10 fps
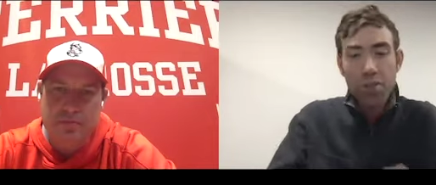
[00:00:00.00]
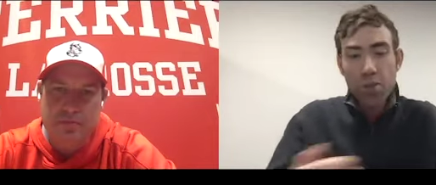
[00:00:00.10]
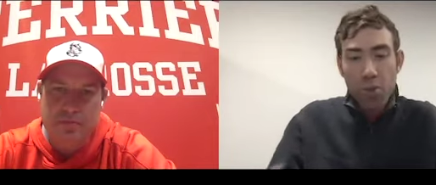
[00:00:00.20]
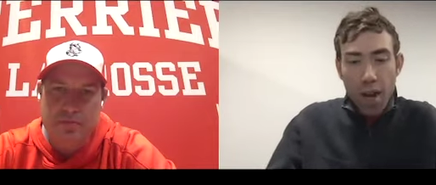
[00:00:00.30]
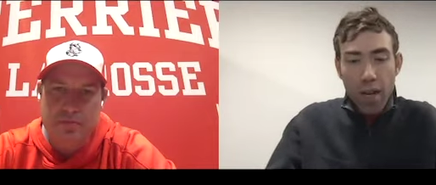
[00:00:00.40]
Speaker 1: year's
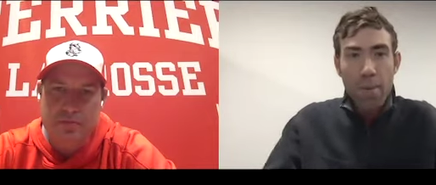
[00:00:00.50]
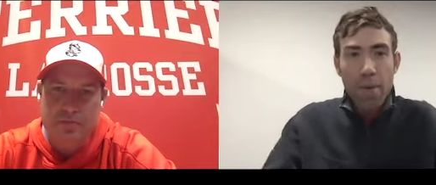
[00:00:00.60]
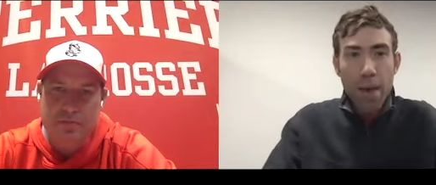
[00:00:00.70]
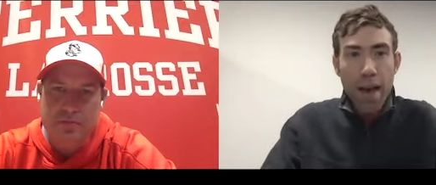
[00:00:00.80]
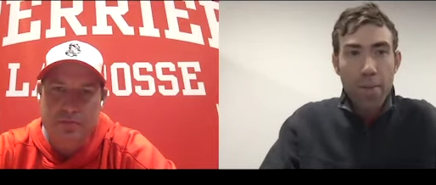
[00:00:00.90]
squad coming
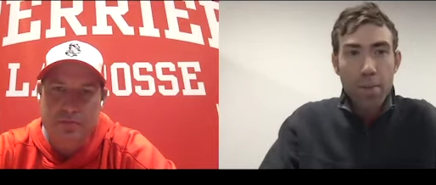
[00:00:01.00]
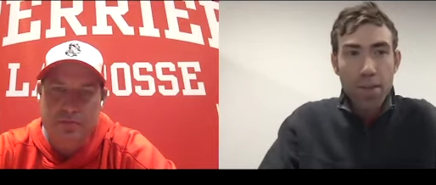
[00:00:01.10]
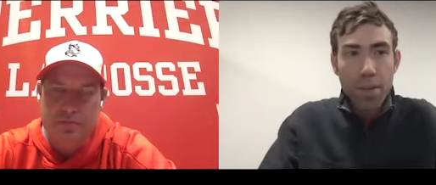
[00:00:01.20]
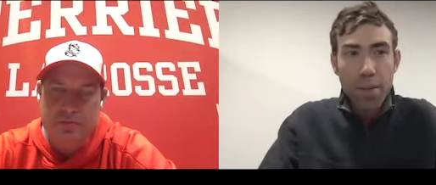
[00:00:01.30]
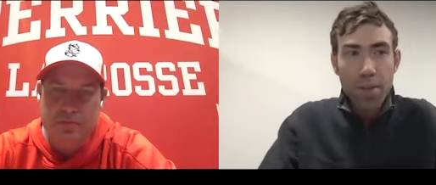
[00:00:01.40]
back, but it's
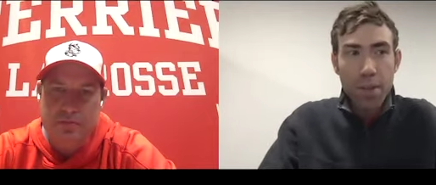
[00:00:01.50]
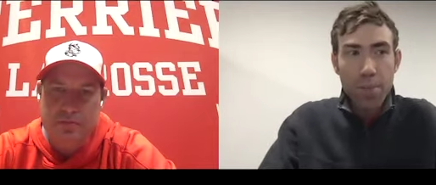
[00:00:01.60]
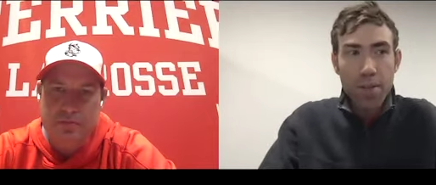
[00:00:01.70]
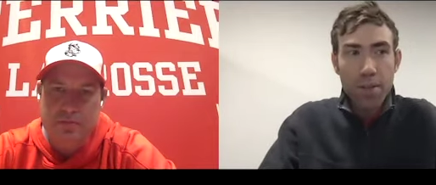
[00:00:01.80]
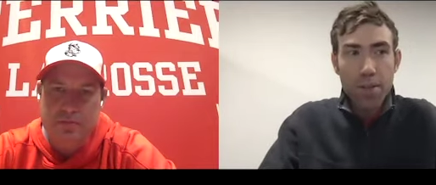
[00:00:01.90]
going to be a little
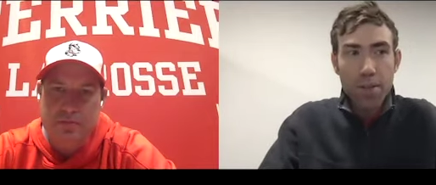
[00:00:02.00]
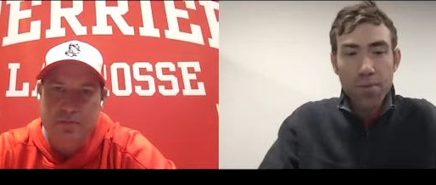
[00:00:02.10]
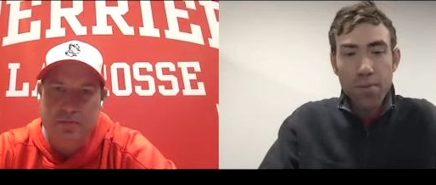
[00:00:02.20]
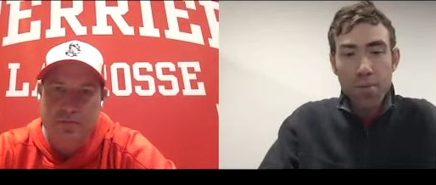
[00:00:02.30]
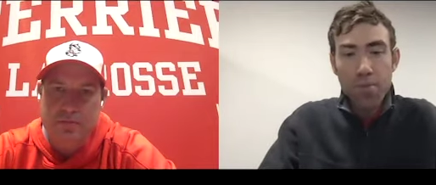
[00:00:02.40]
bit
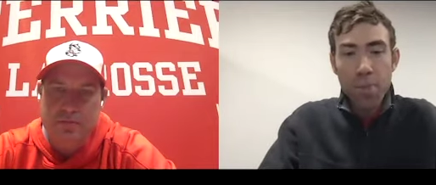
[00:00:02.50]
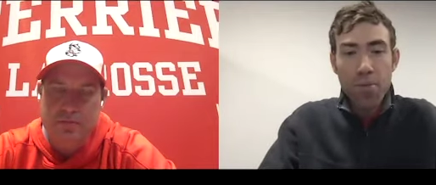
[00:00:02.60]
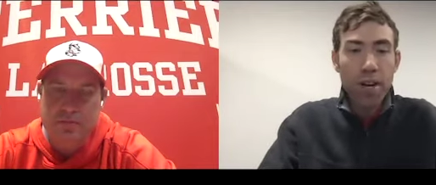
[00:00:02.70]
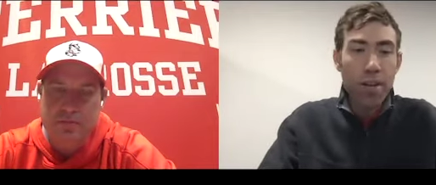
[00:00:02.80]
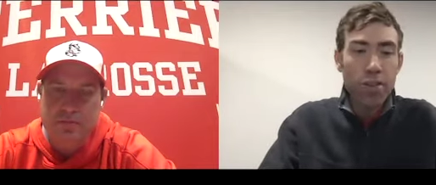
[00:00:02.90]
different
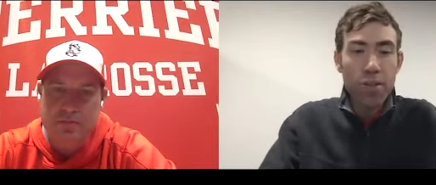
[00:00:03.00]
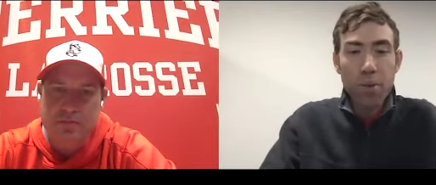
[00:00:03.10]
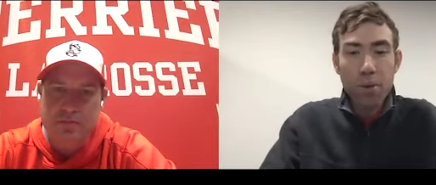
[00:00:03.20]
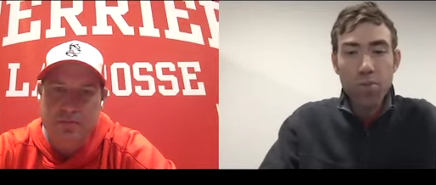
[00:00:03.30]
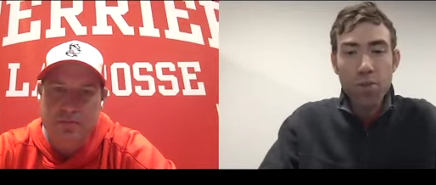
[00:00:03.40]
preparation as
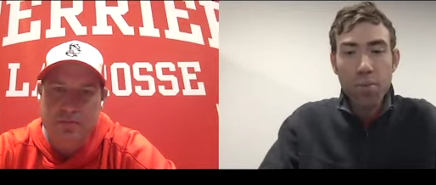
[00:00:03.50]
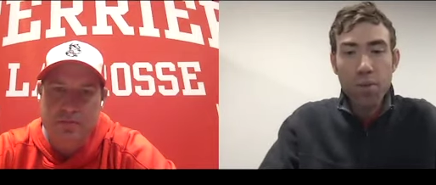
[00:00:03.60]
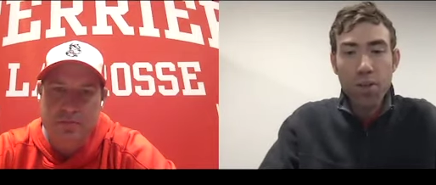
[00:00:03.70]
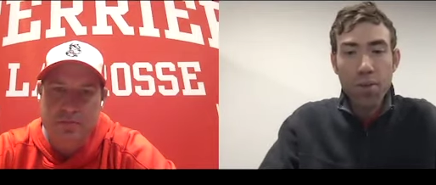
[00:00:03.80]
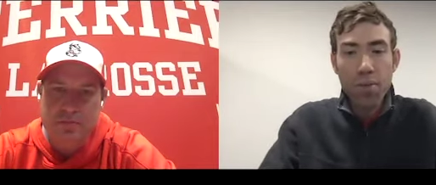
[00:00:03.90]
opposed to what you've been
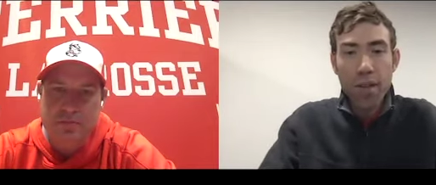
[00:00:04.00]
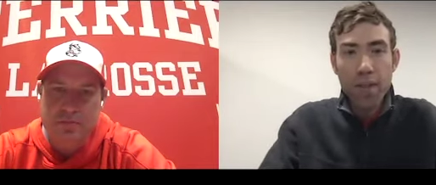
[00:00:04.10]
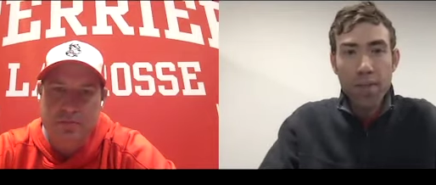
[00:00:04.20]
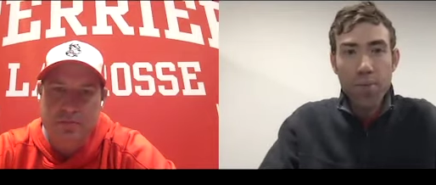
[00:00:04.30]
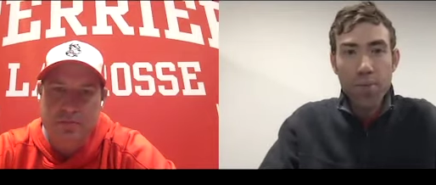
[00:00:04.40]
going through the
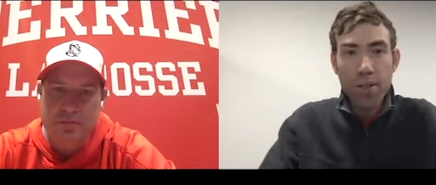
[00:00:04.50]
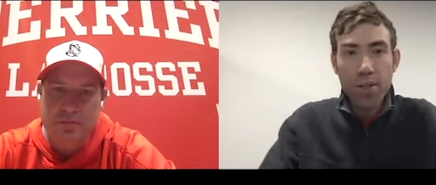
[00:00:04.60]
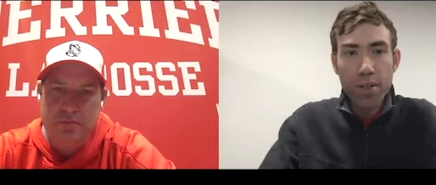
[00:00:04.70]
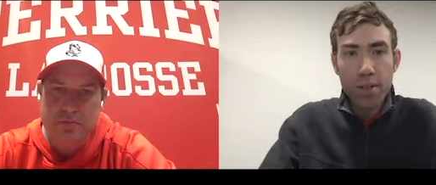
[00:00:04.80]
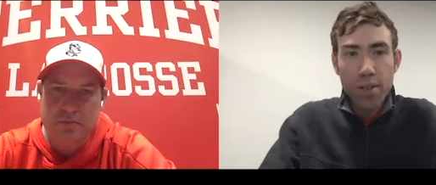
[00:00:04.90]
last couple
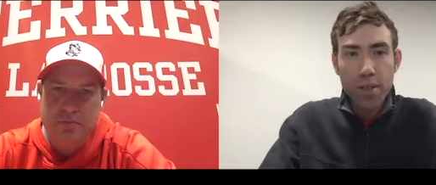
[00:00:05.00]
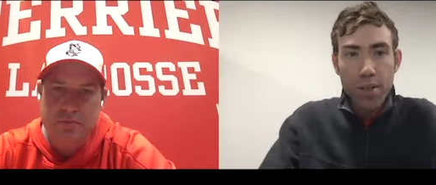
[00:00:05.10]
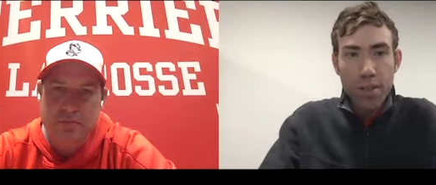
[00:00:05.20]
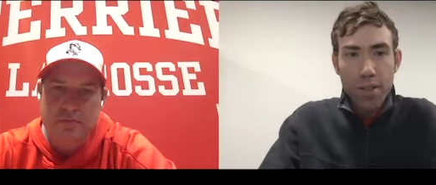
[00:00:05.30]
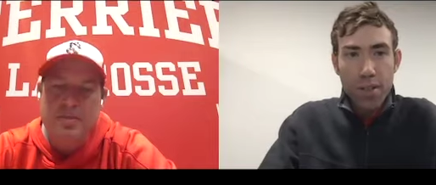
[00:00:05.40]
weeks.
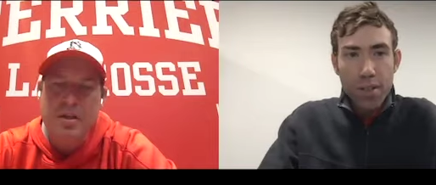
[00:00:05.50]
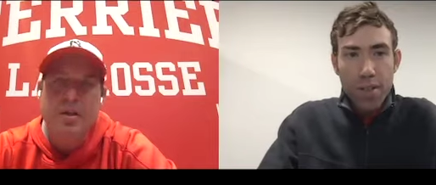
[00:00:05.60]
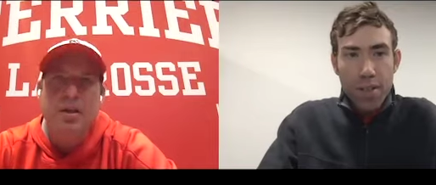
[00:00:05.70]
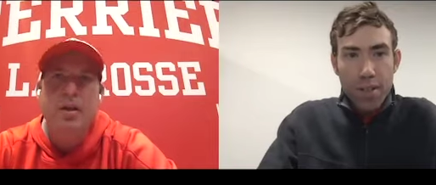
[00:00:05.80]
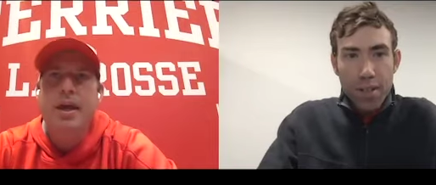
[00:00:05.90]

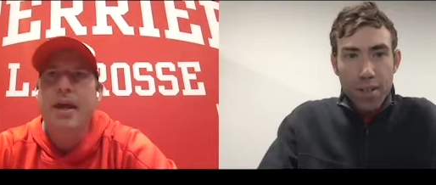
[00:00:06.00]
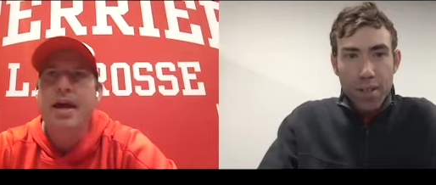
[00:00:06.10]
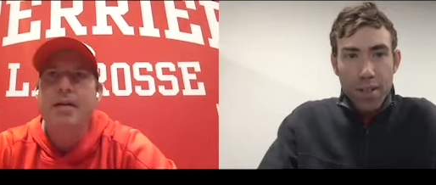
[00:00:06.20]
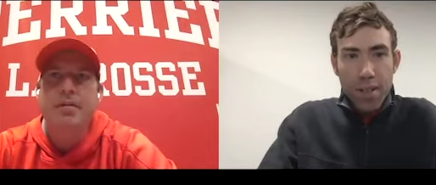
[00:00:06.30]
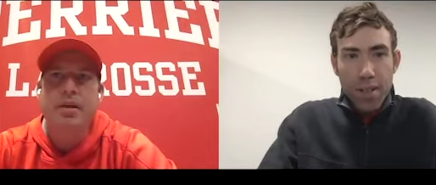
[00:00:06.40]

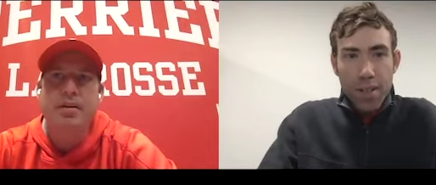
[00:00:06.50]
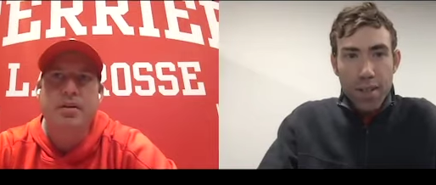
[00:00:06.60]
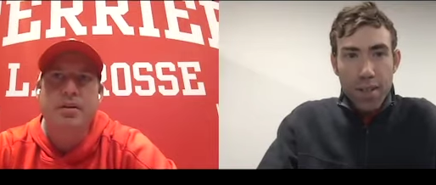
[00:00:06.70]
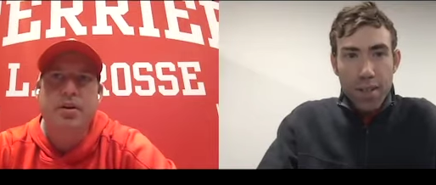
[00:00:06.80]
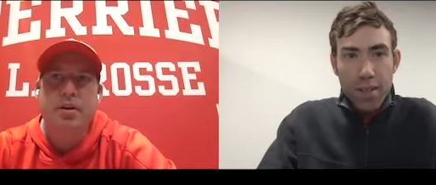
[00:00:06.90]
Speaker 2: Yeah, it, eh,
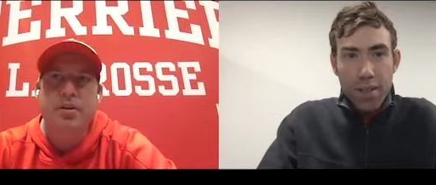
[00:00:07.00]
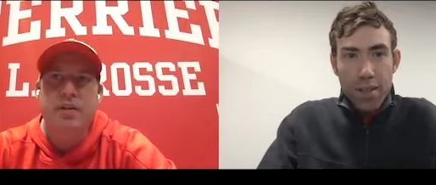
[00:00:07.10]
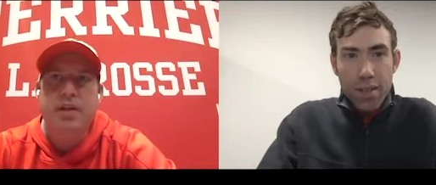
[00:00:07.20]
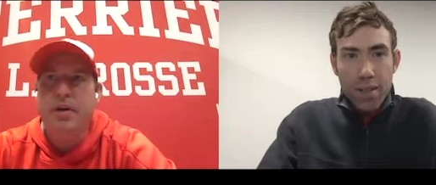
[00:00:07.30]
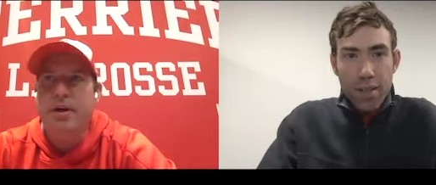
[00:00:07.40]
you're
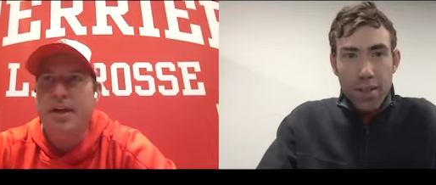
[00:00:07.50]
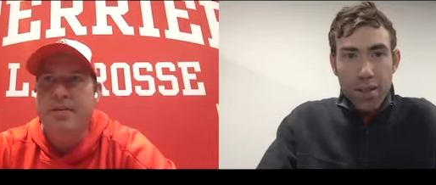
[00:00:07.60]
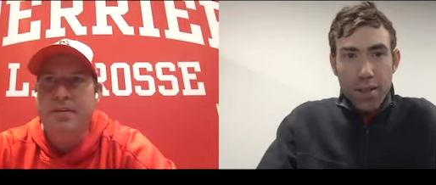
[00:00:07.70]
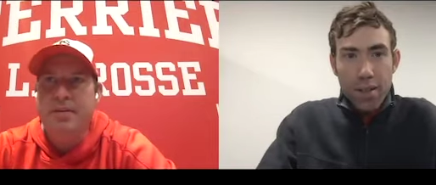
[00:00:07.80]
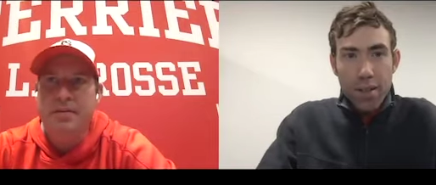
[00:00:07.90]
exactly right,
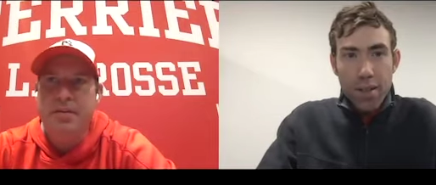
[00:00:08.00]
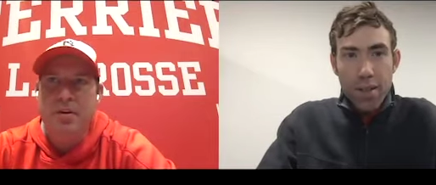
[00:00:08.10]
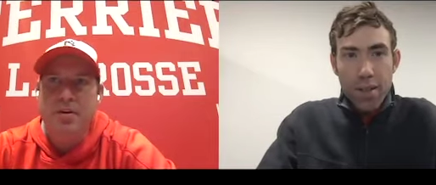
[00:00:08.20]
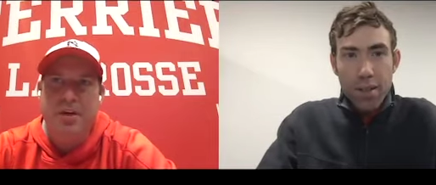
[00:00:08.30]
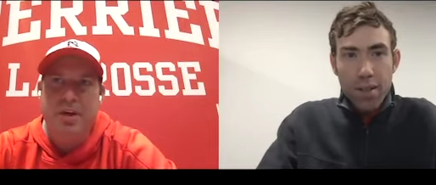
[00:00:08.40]
Kevin.
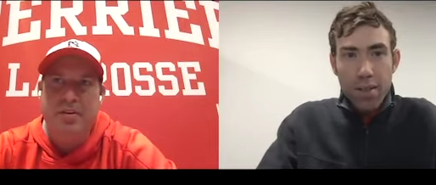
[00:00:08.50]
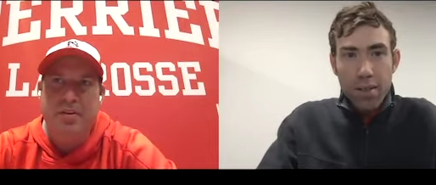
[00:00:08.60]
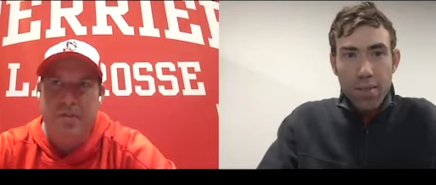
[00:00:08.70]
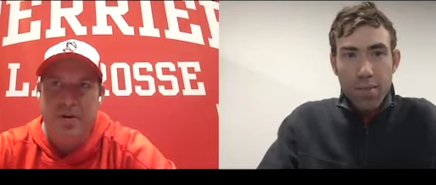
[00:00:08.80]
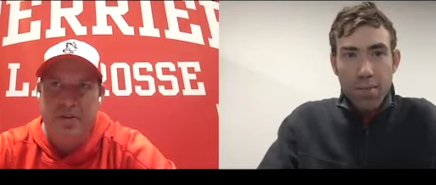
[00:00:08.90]
You know, you get
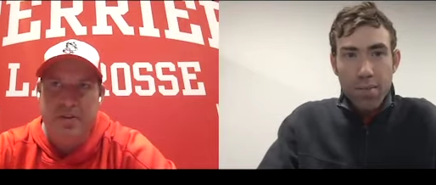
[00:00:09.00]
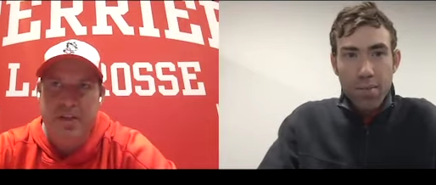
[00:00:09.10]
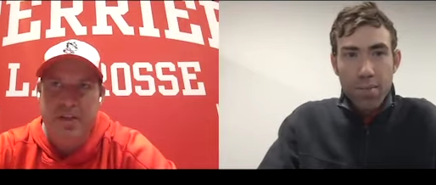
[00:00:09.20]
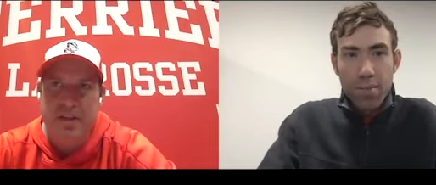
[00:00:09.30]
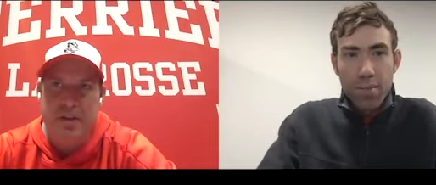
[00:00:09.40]
this far in the
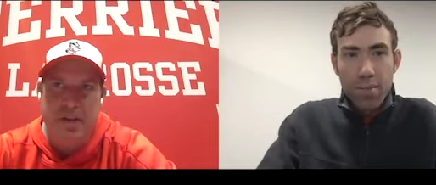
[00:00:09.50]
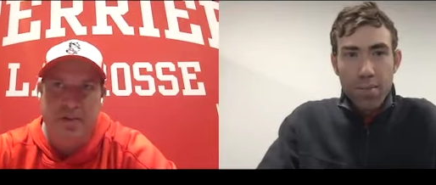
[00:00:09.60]
season,